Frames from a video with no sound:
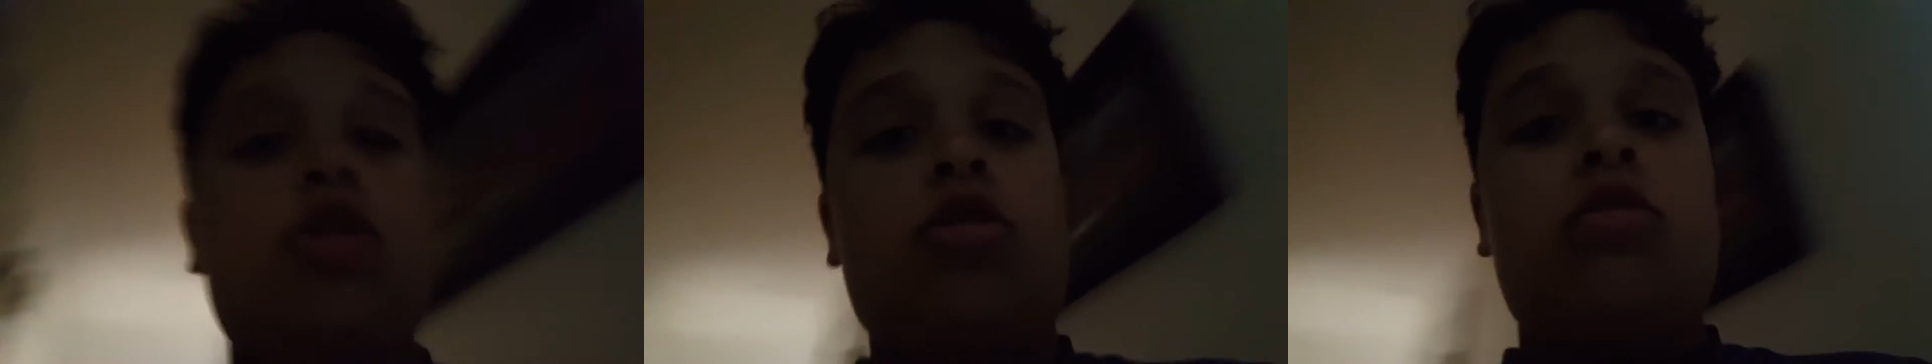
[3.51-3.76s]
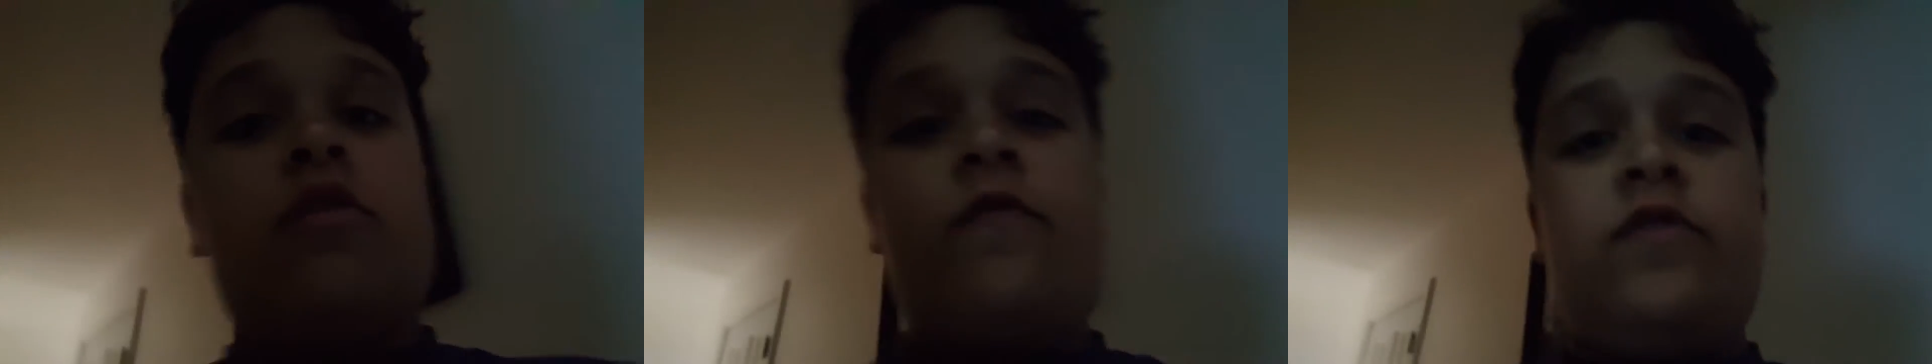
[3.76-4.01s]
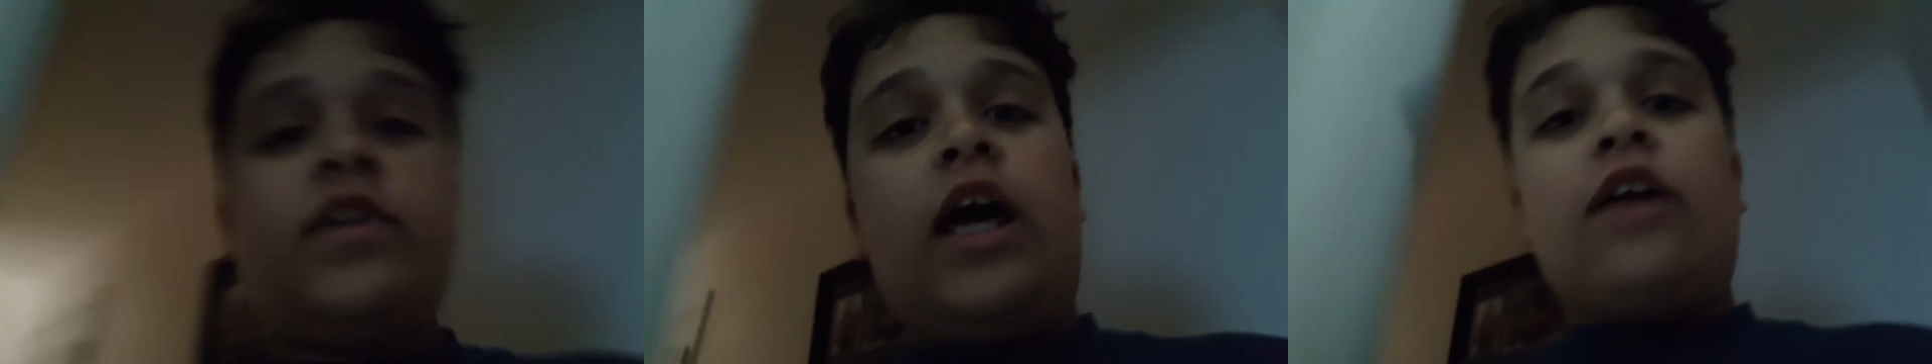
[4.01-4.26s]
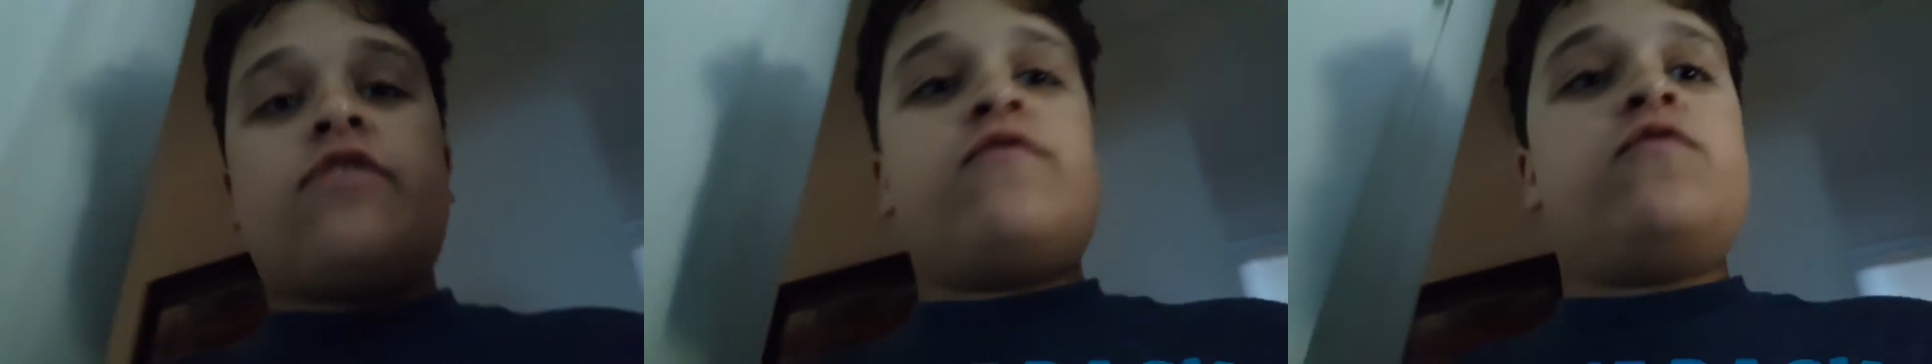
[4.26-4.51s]
There's a
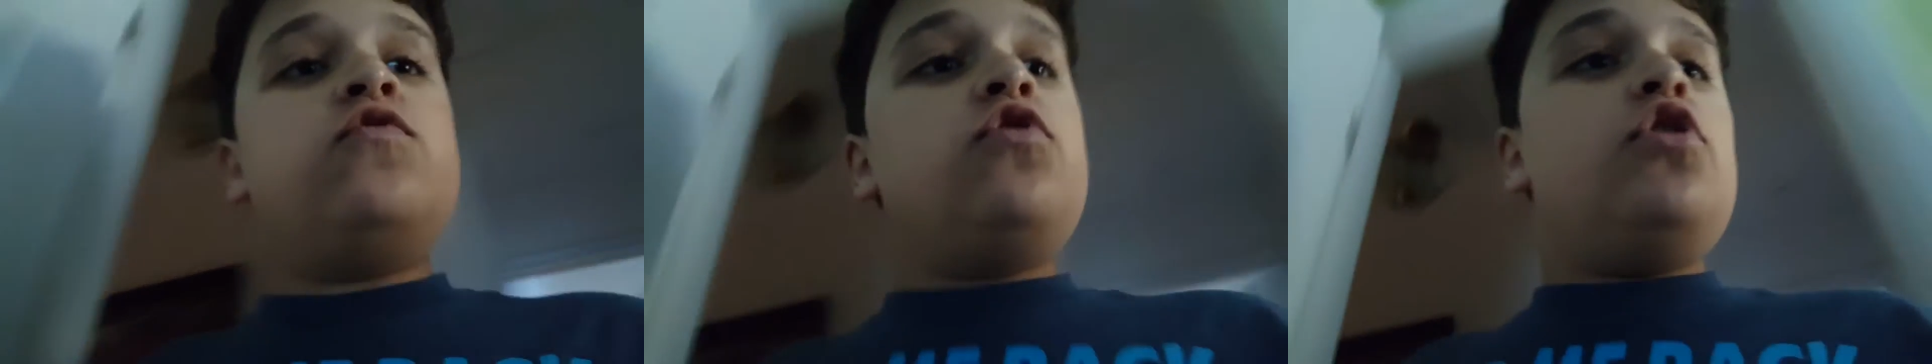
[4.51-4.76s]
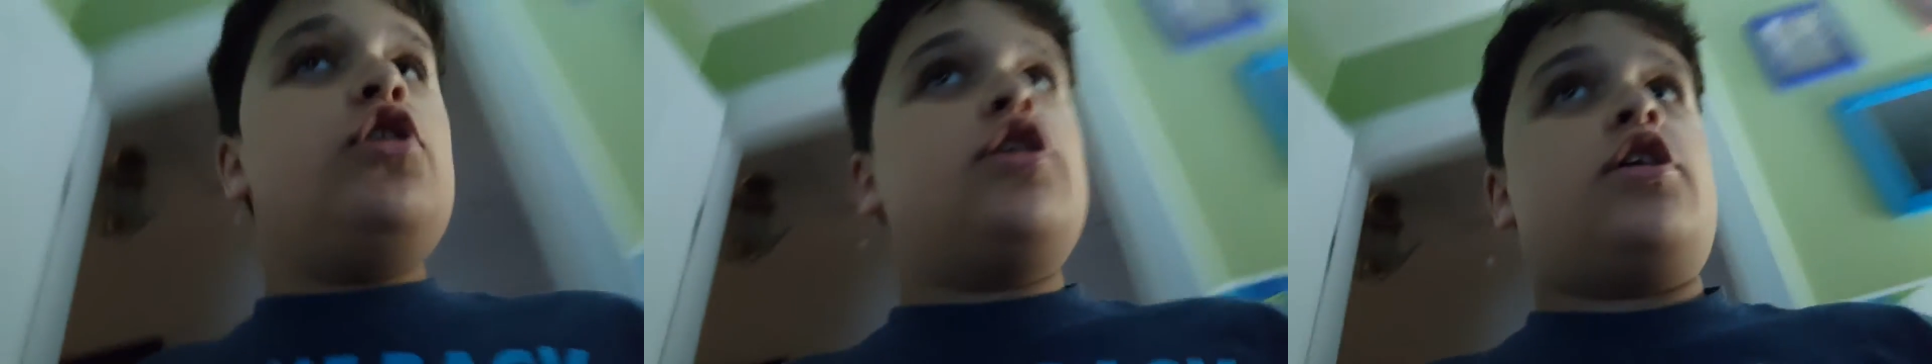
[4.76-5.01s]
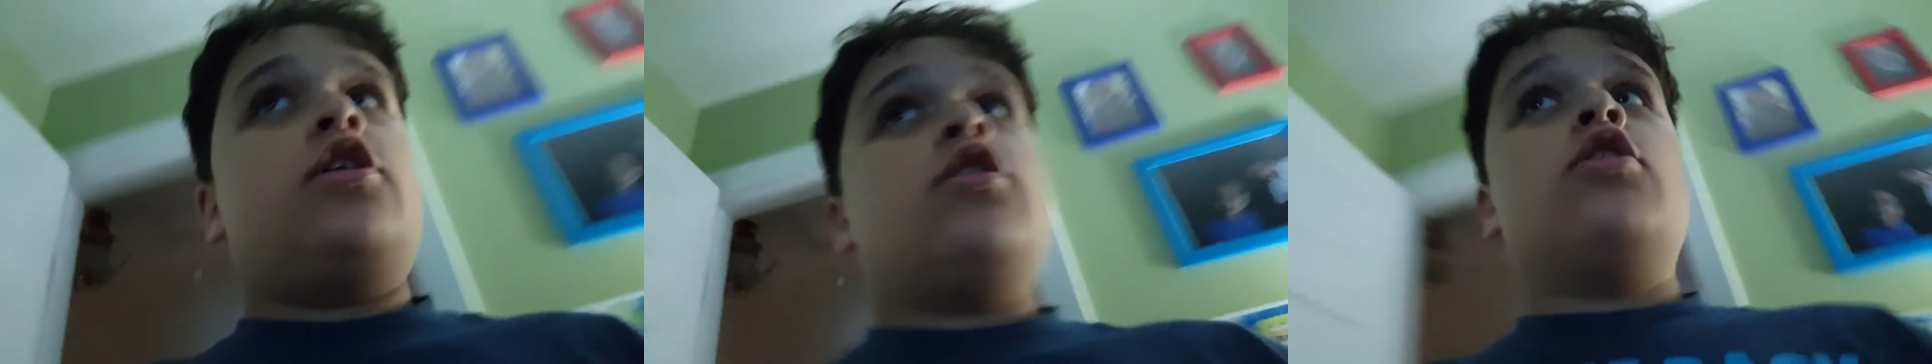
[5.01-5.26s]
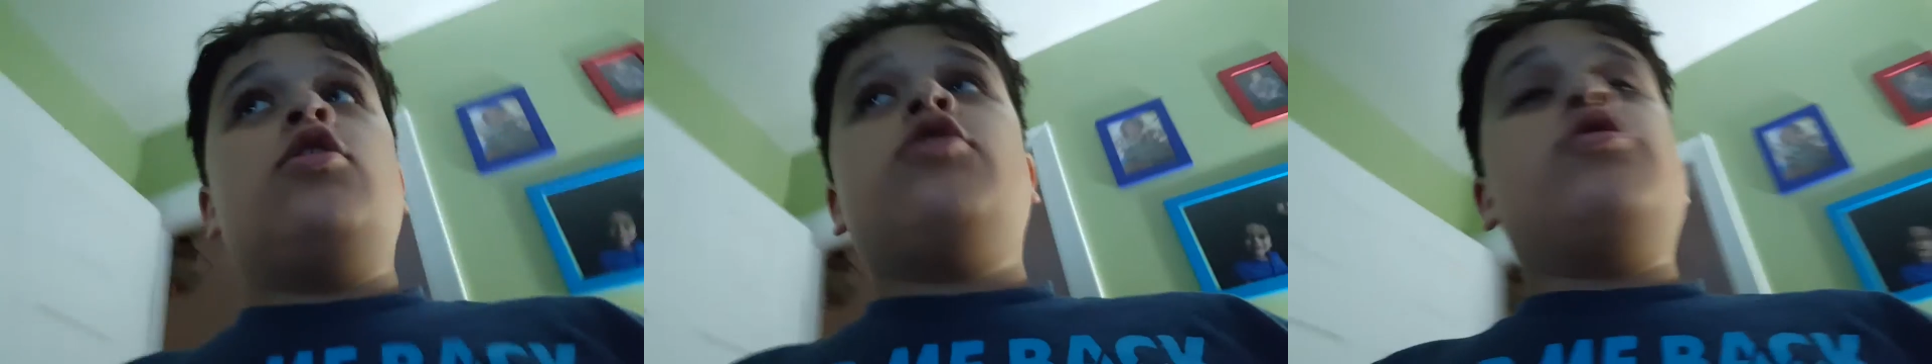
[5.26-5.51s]
flash flood.
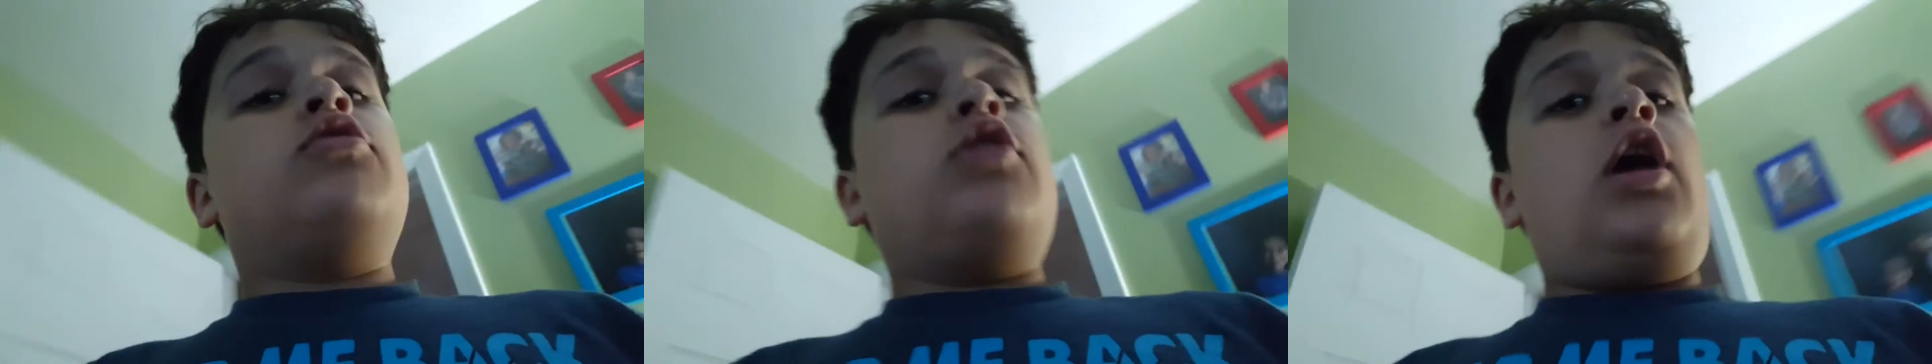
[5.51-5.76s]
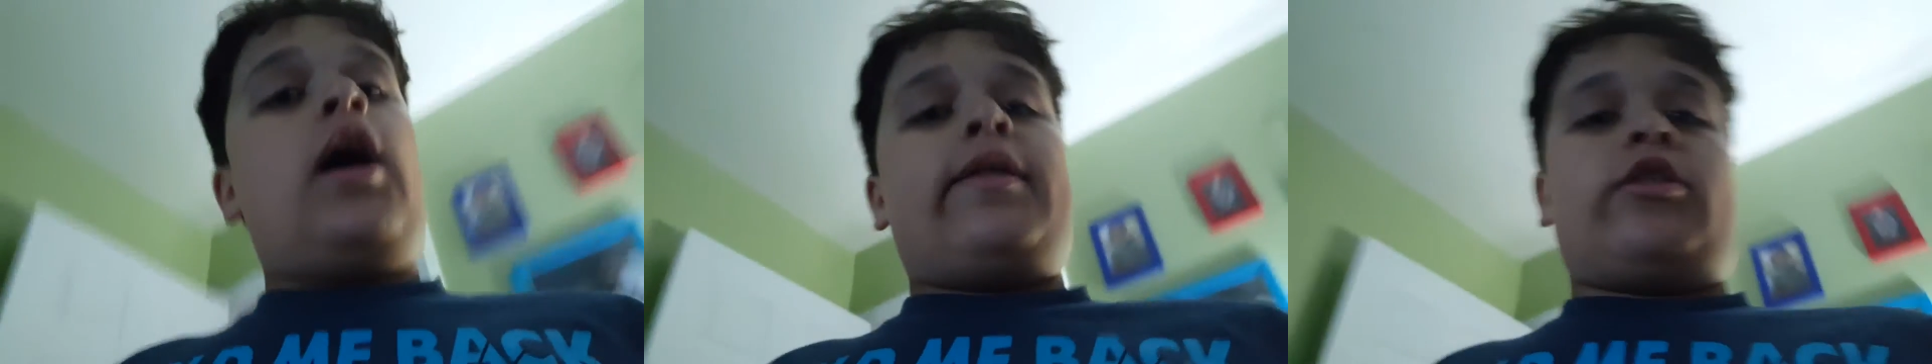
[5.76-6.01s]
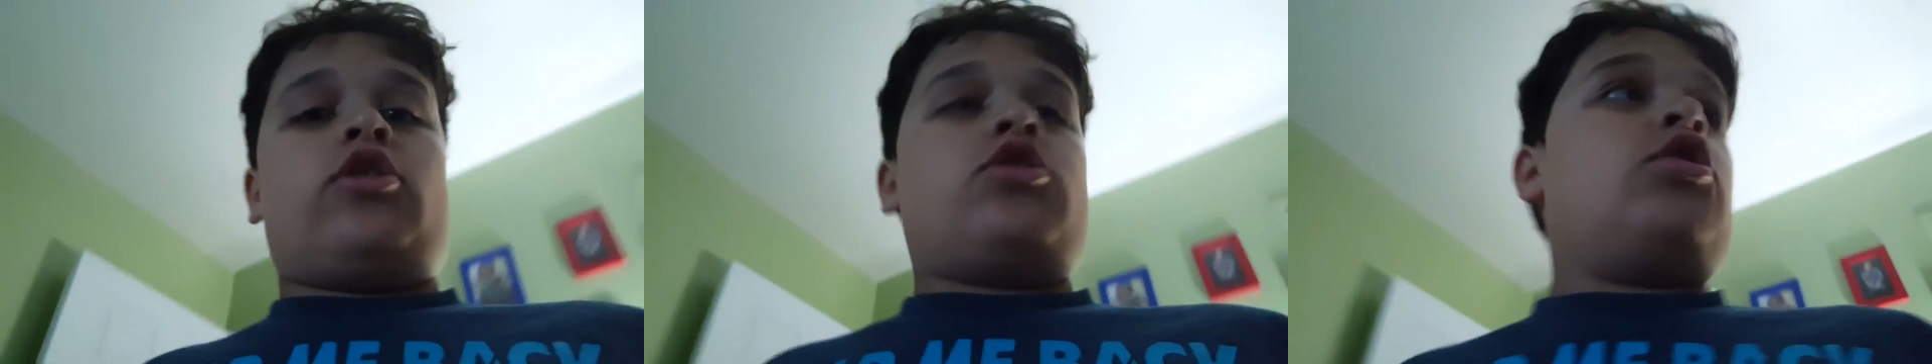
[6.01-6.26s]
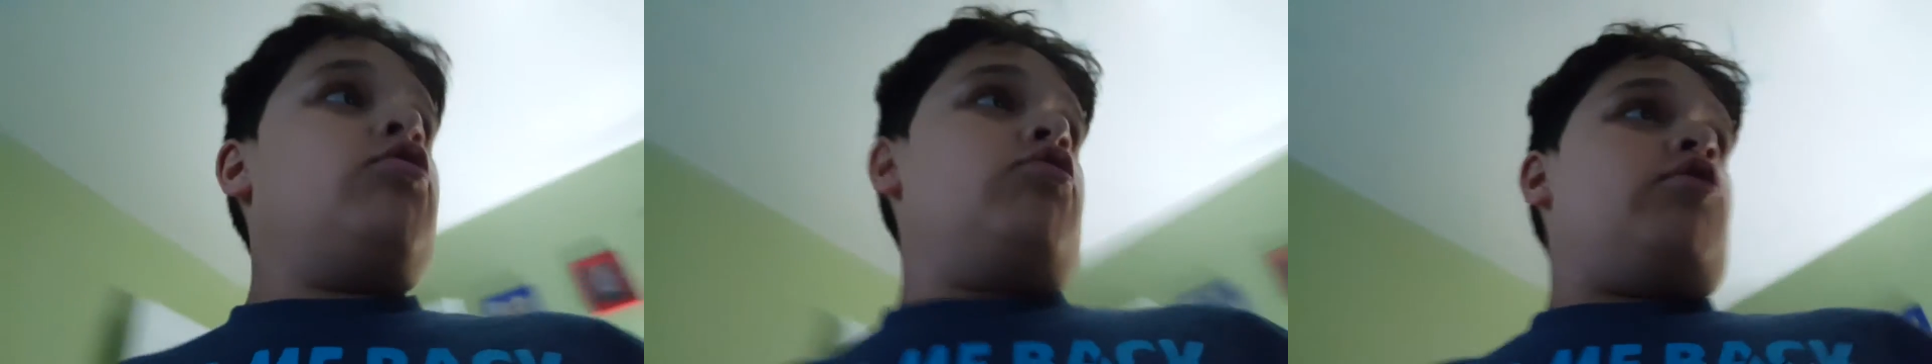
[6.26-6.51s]
I have to
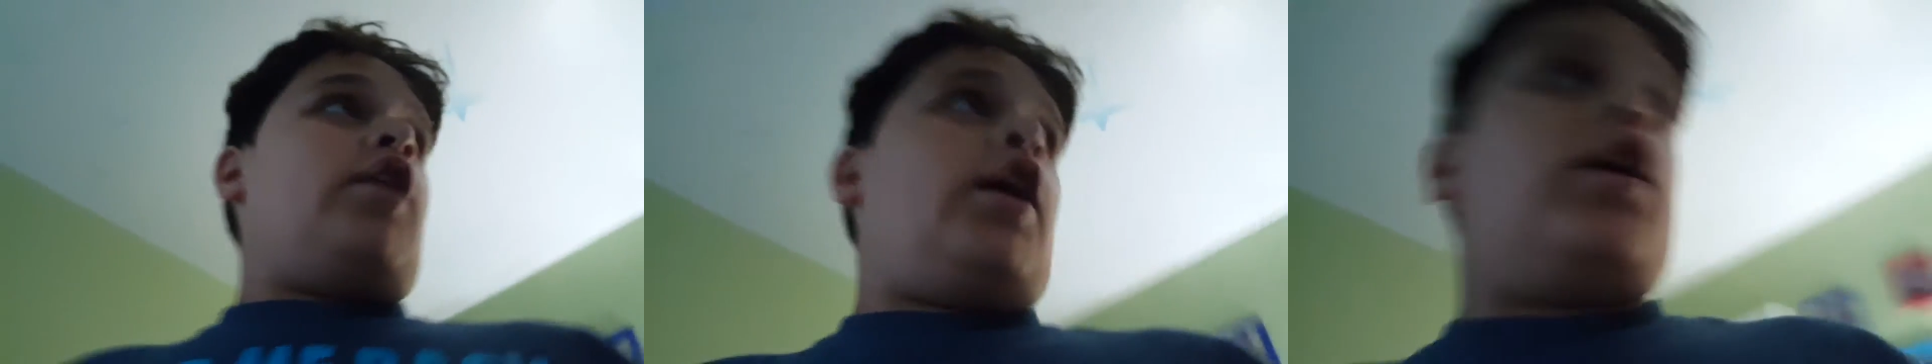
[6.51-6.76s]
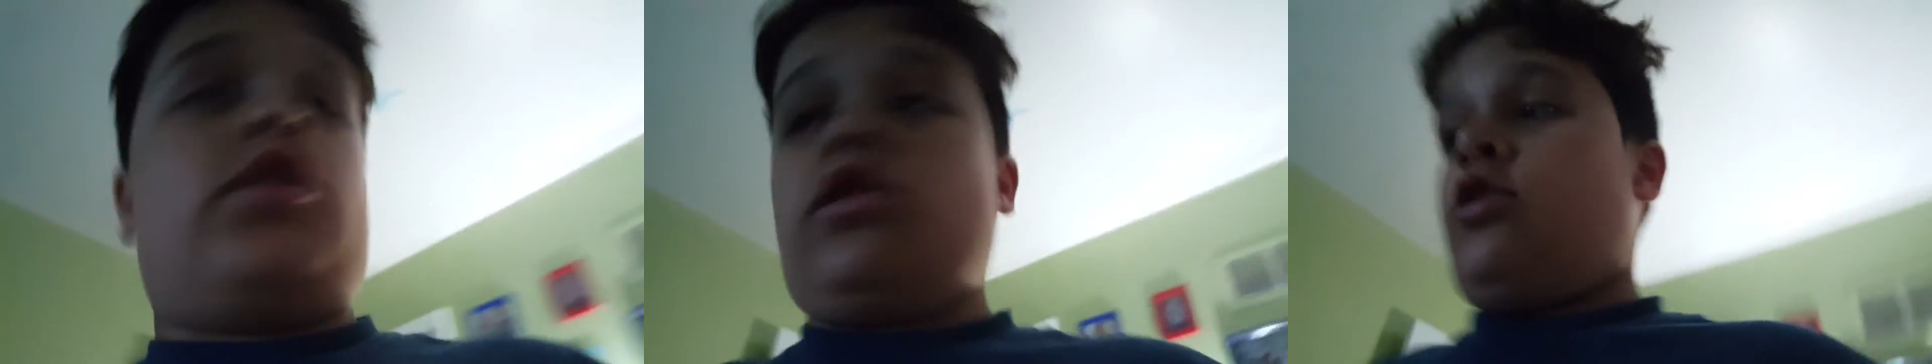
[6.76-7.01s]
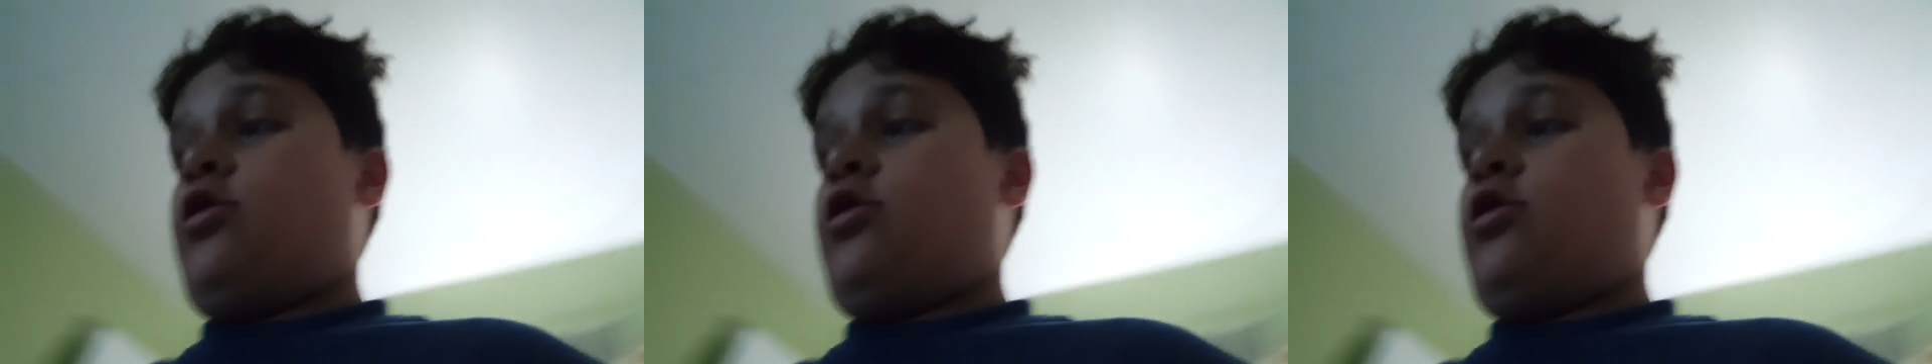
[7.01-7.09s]
show you guys